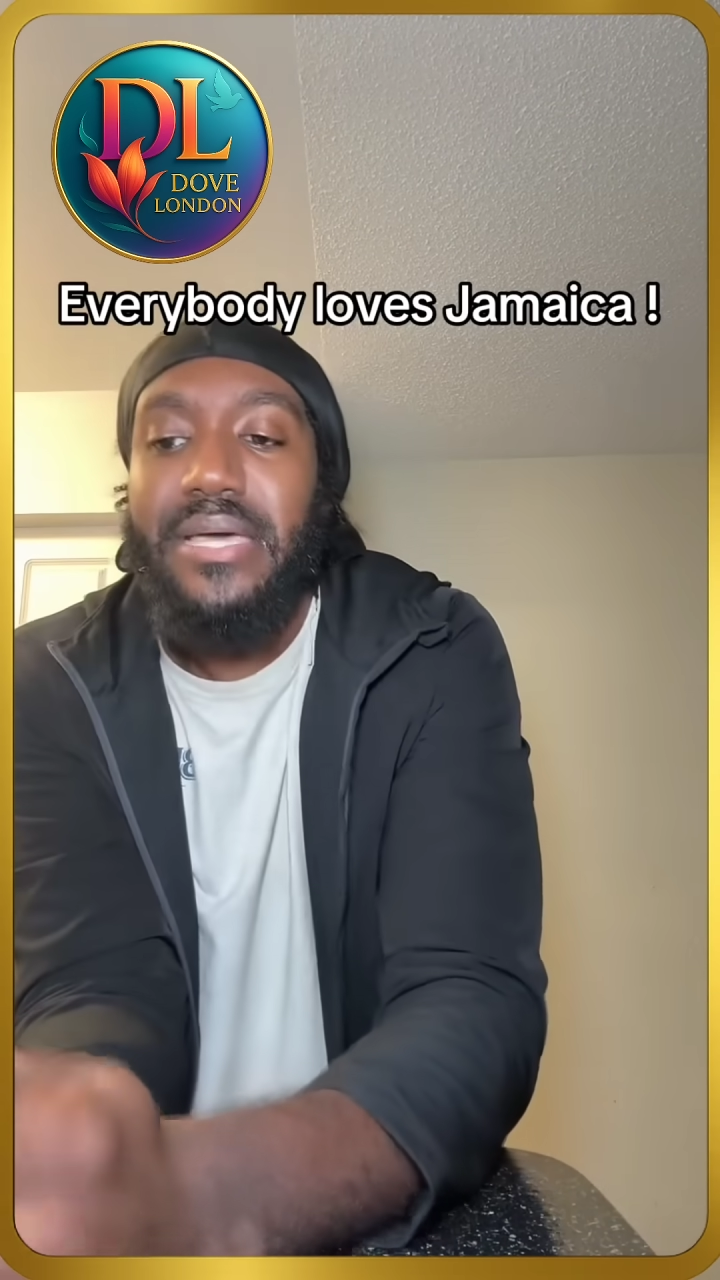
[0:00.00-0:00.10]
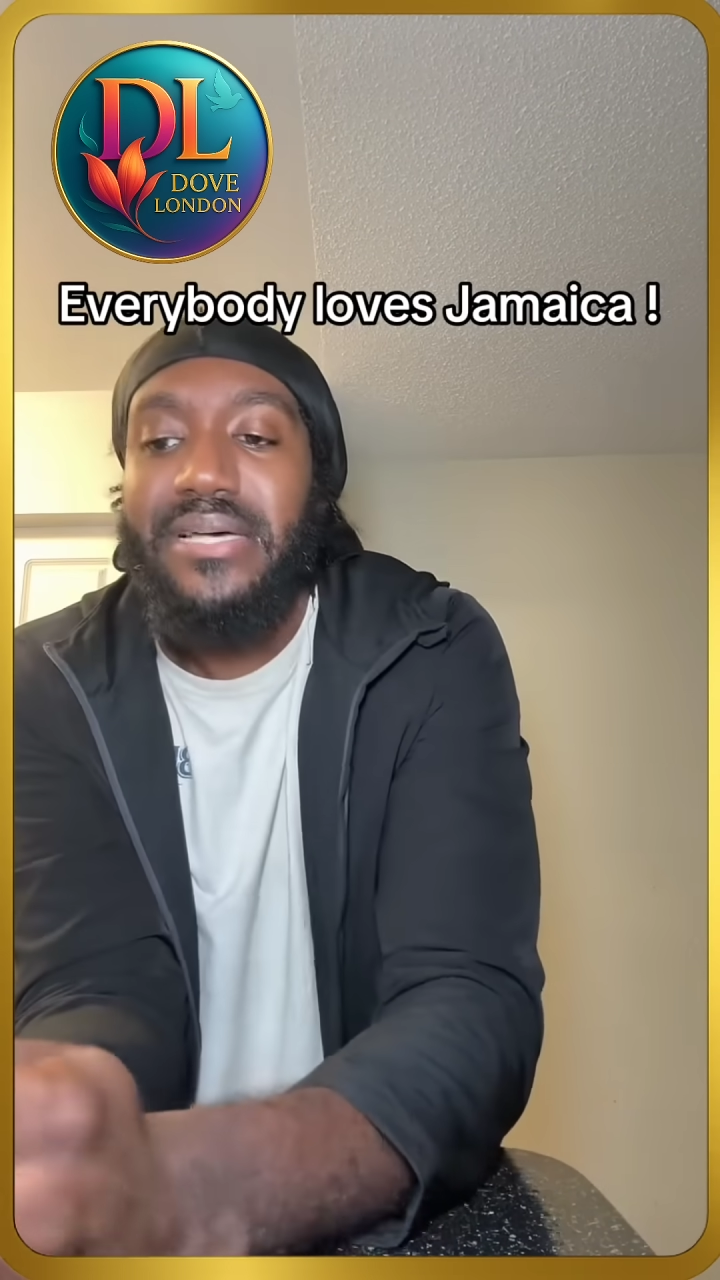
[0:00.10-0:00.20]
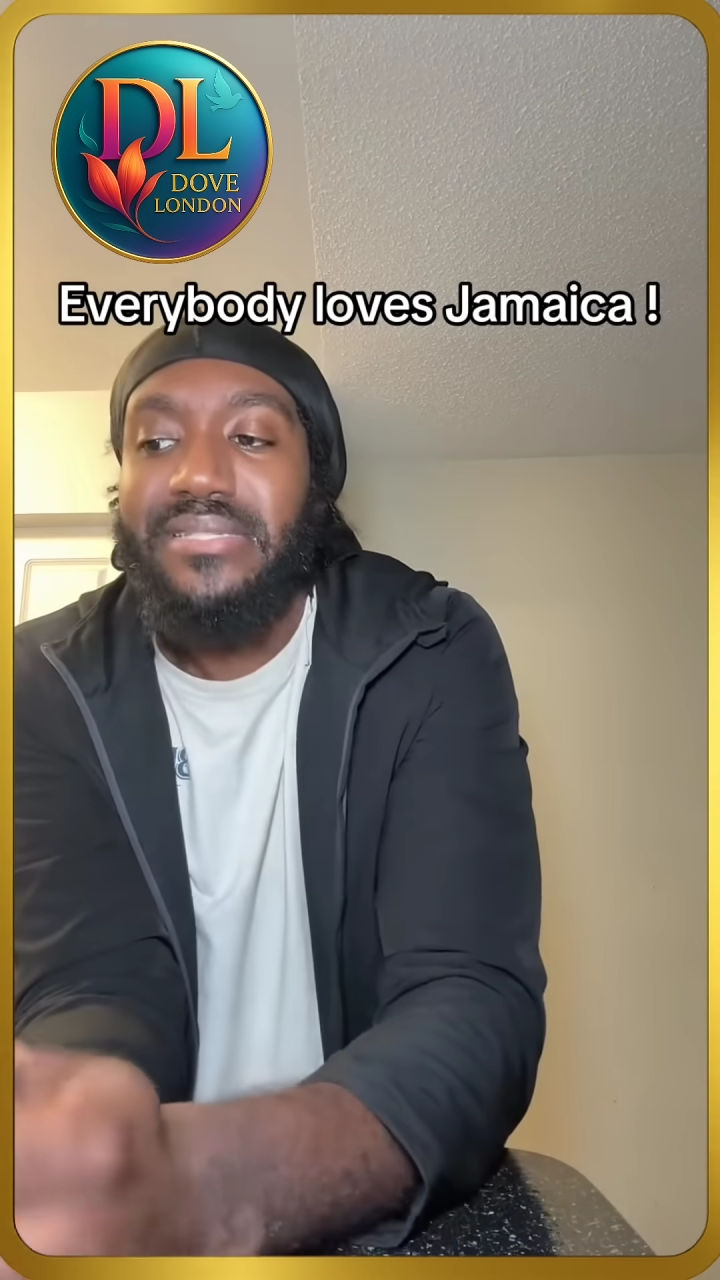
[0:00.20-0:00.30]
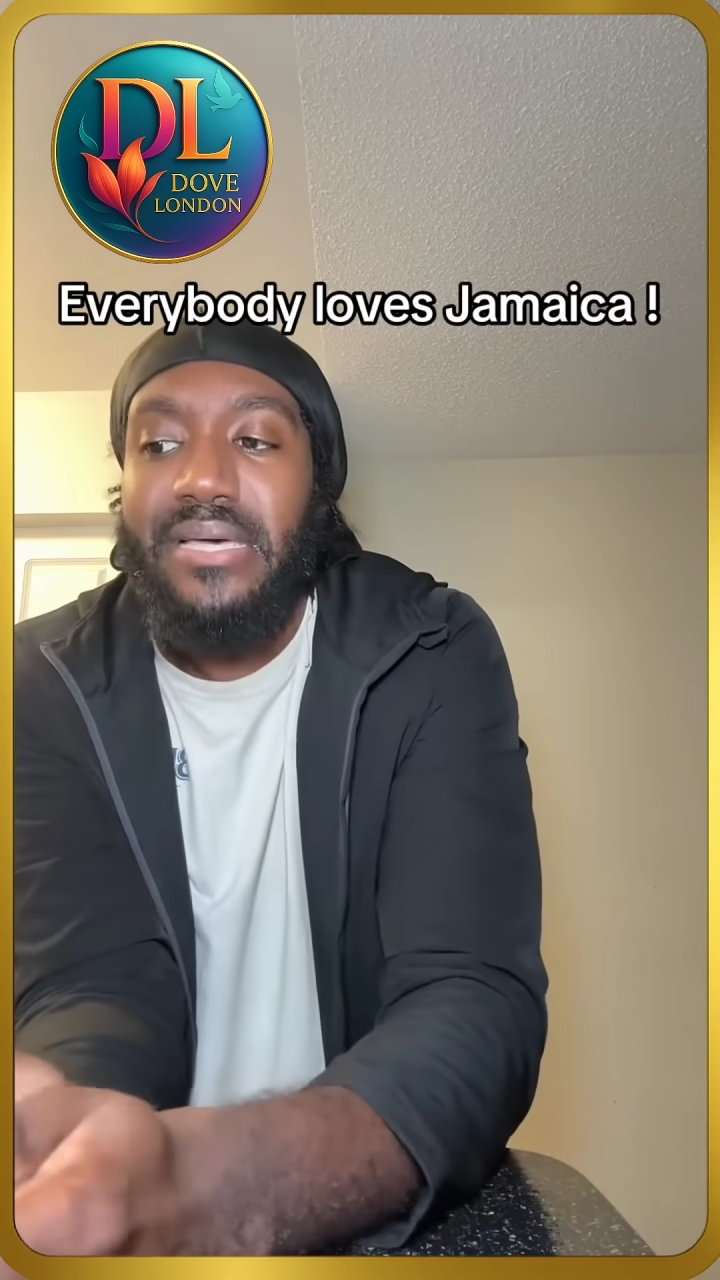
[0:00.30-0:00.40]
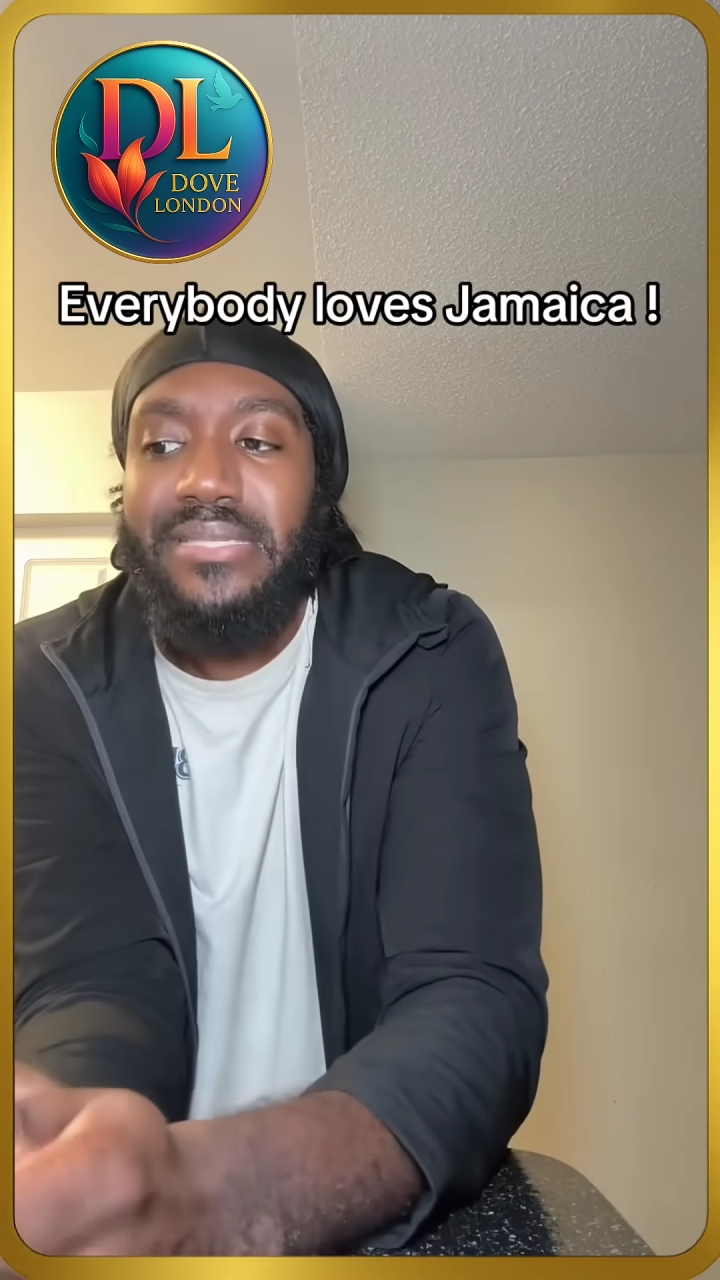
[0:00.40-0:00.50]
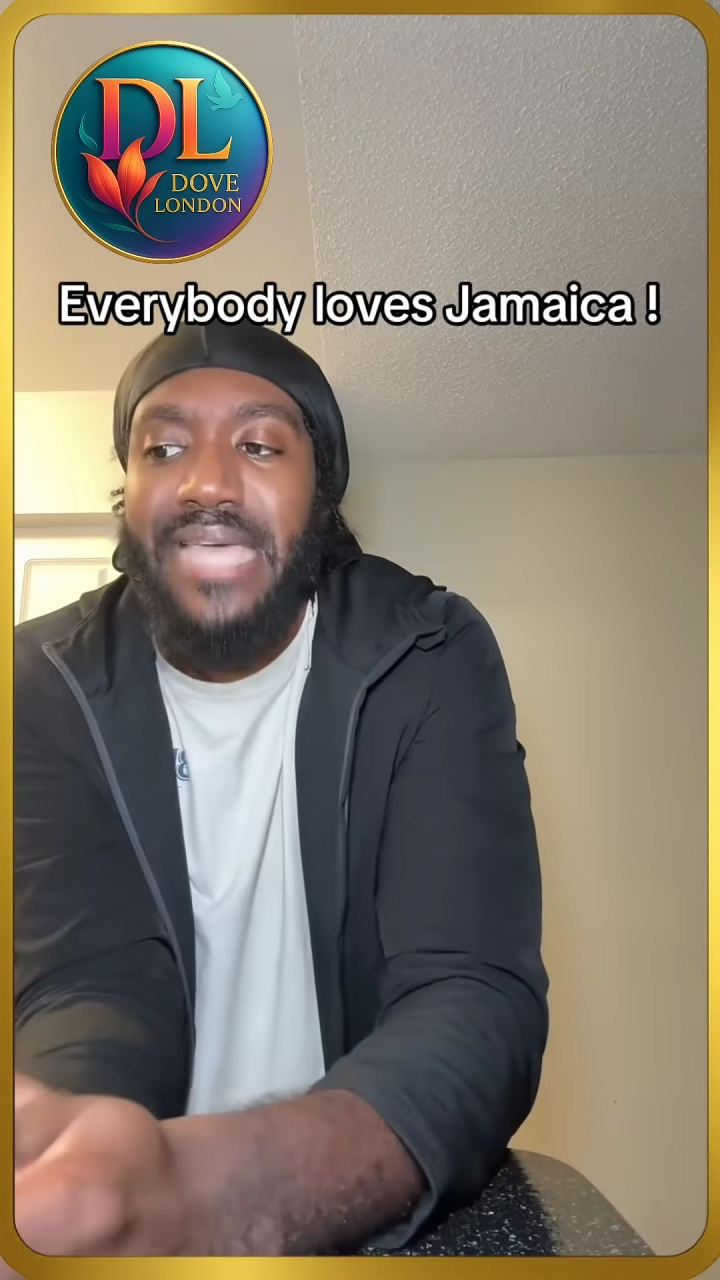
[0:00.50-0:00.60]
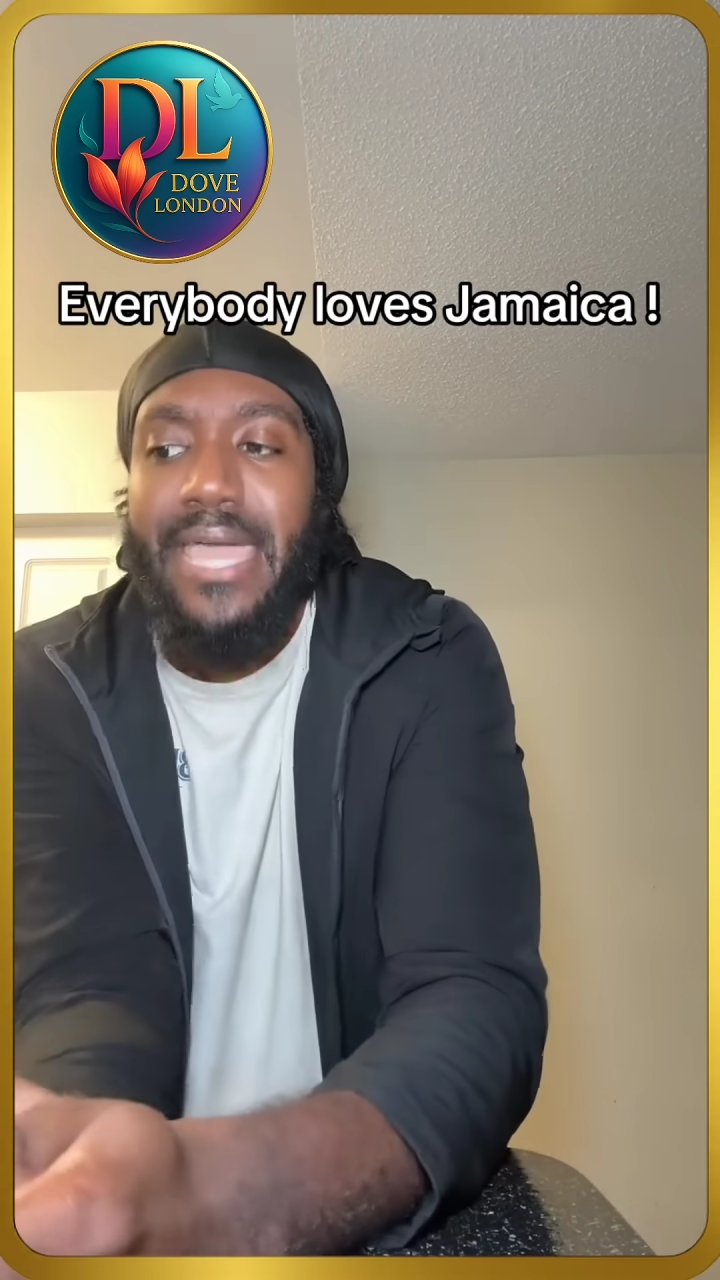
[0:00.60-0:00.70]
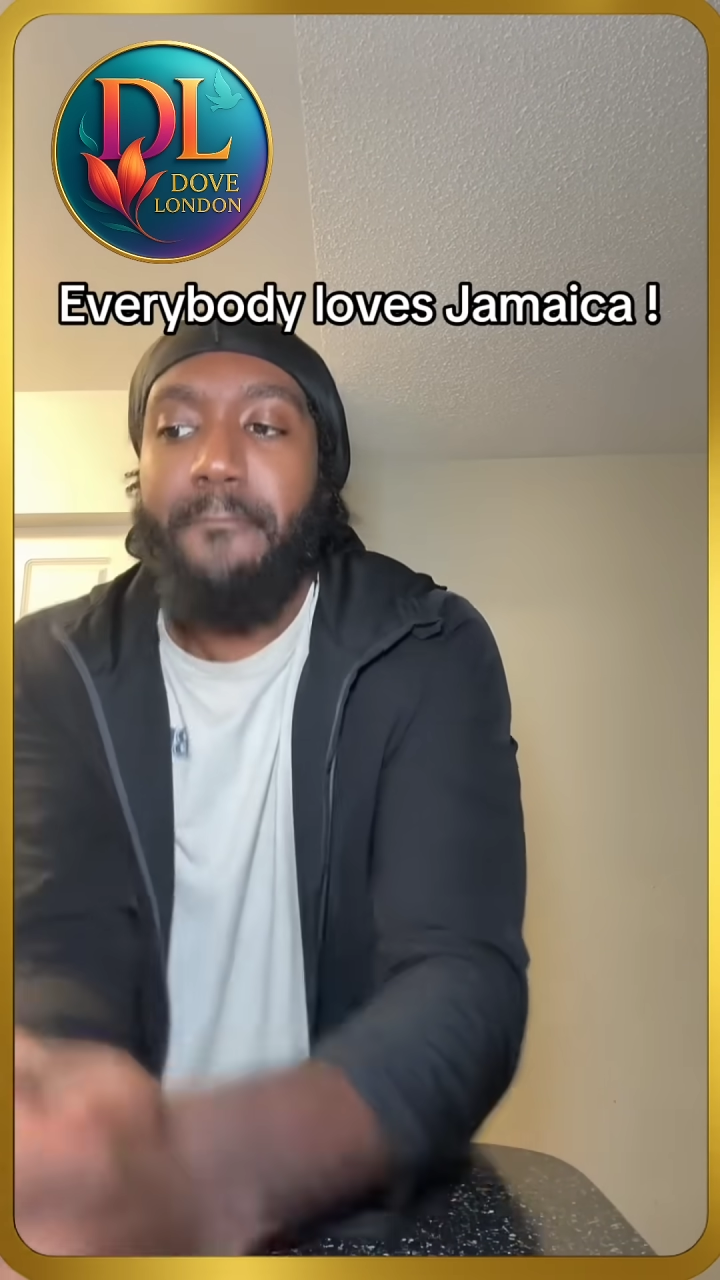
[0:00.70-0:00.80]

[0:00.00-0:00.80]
saying